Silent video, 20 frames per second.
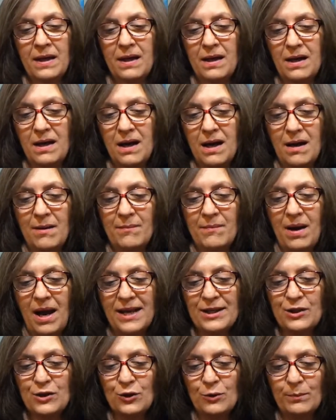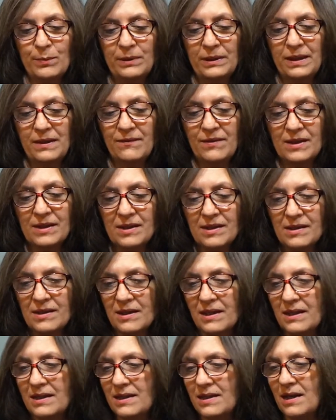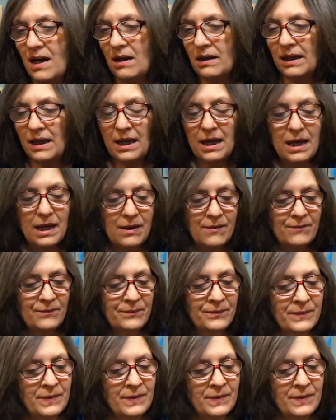I do believe this is Kentucky,